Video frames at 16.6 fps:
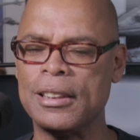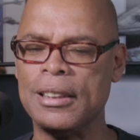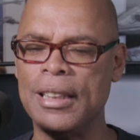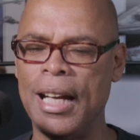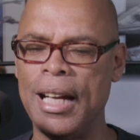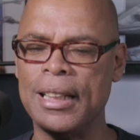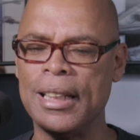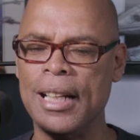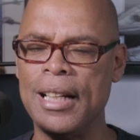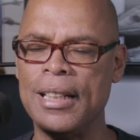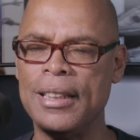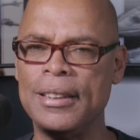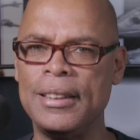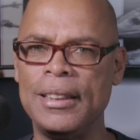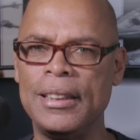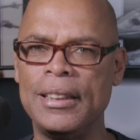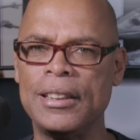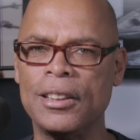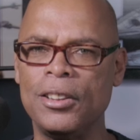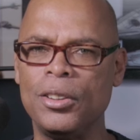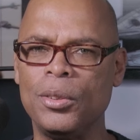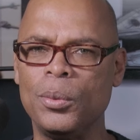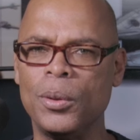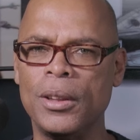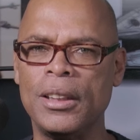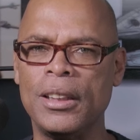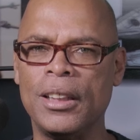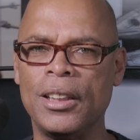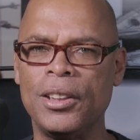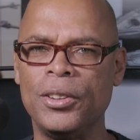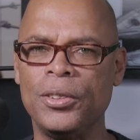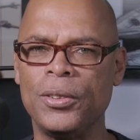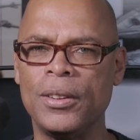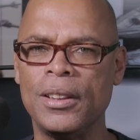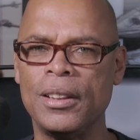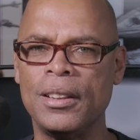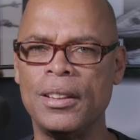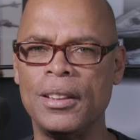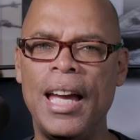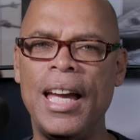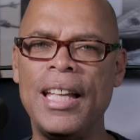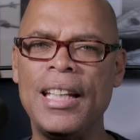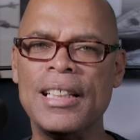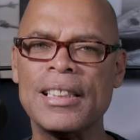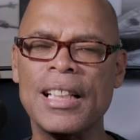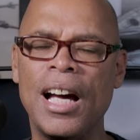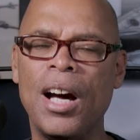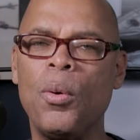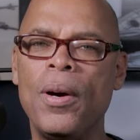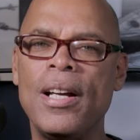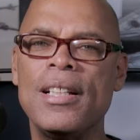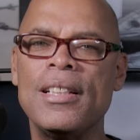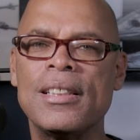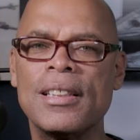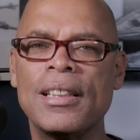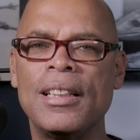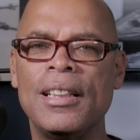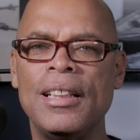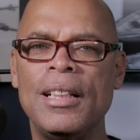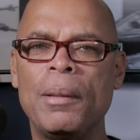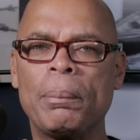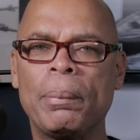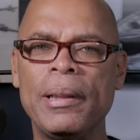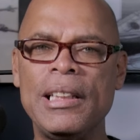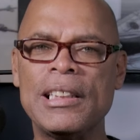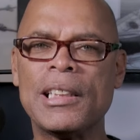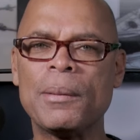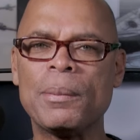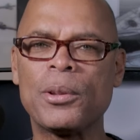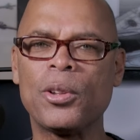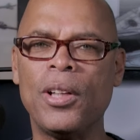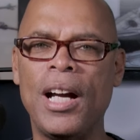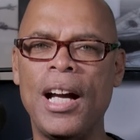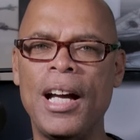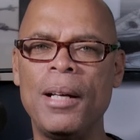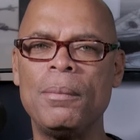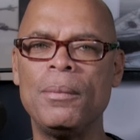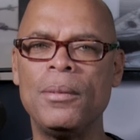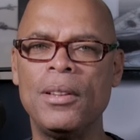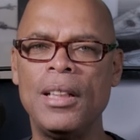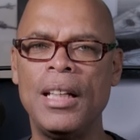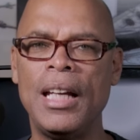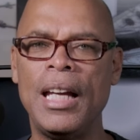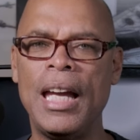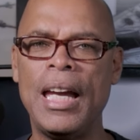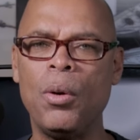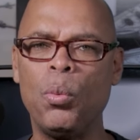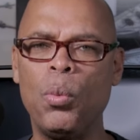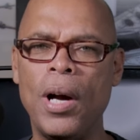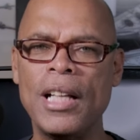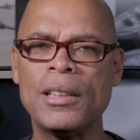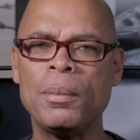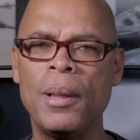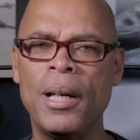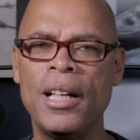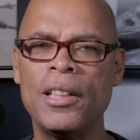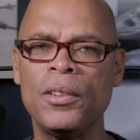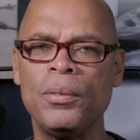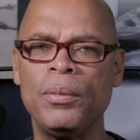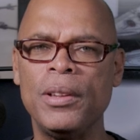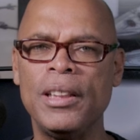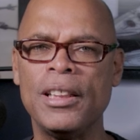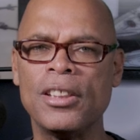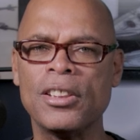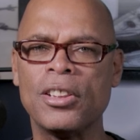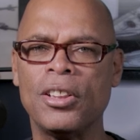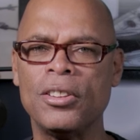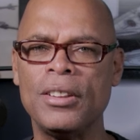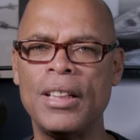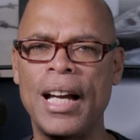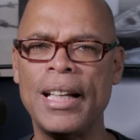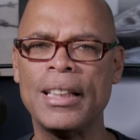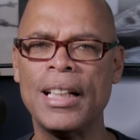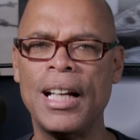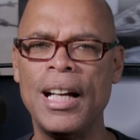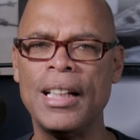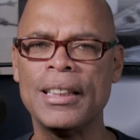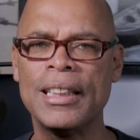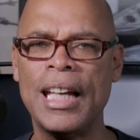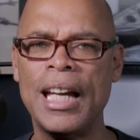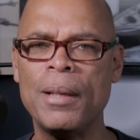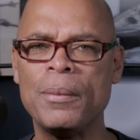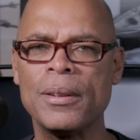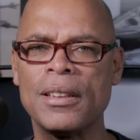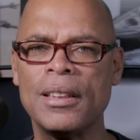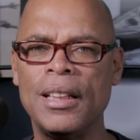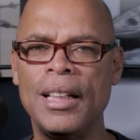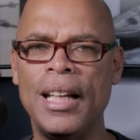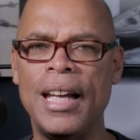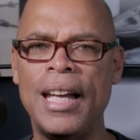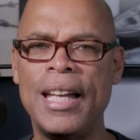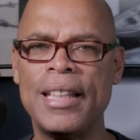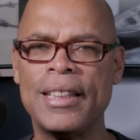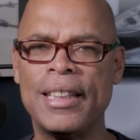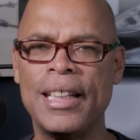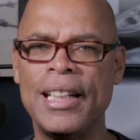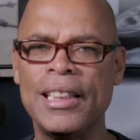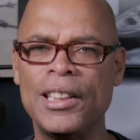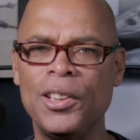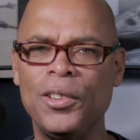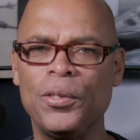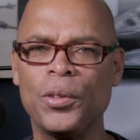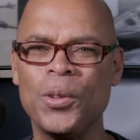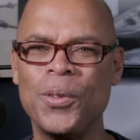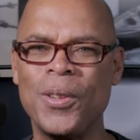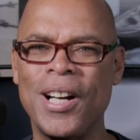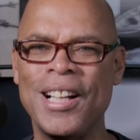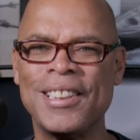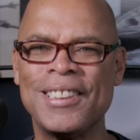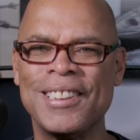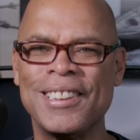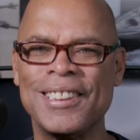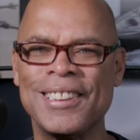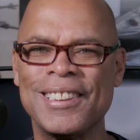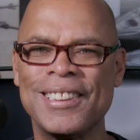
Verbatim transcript: Nikon D3100. And as always, please subscribe and watch my other videos on Nikon cameras. And thank you for watching.